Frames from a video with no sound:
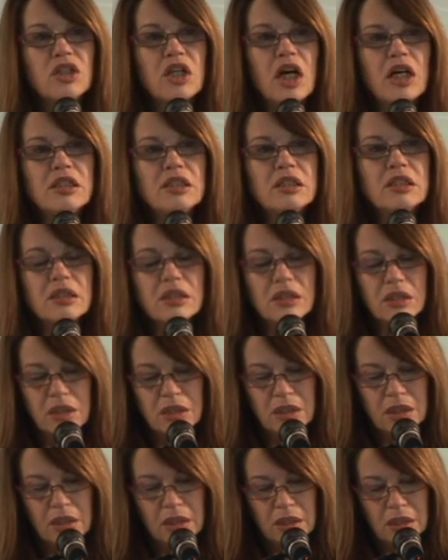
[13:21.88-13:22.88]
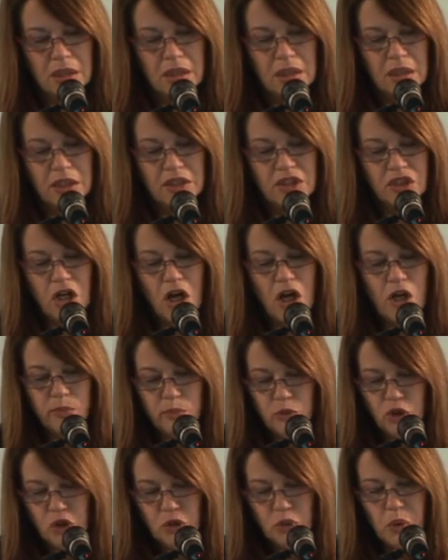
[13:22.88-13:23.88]
Dusk has
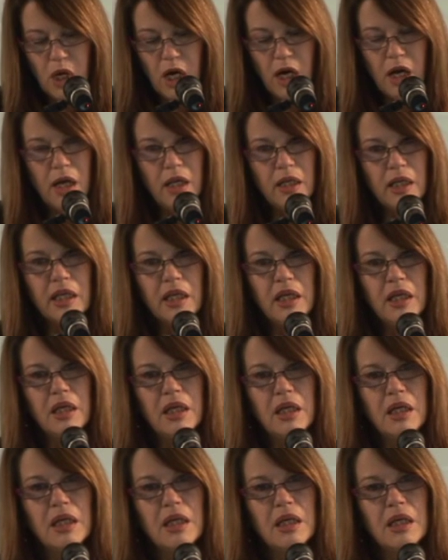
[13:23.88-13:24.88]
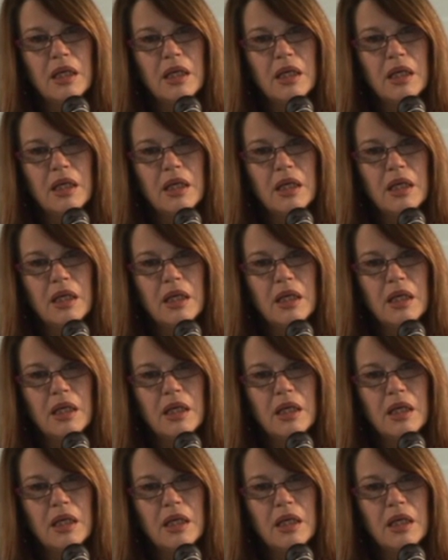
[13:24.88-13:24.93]
come too early.